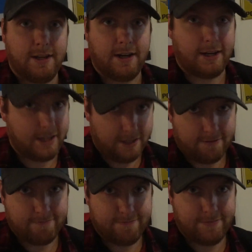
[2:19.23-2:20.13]
Again,
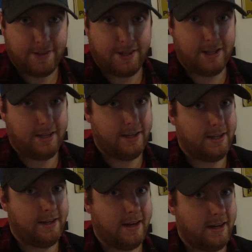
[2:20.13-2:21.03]

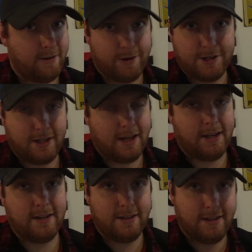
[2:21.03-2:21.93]
the Honda
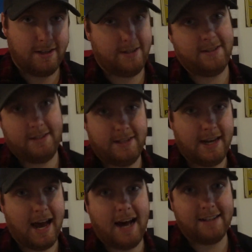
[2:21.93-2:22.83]
Ridgeline is
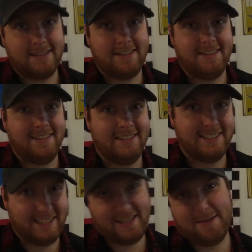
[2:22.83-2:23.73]
not
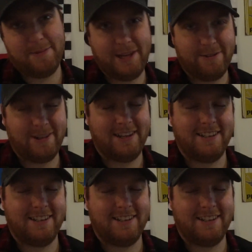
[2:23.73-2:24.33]
set up that way.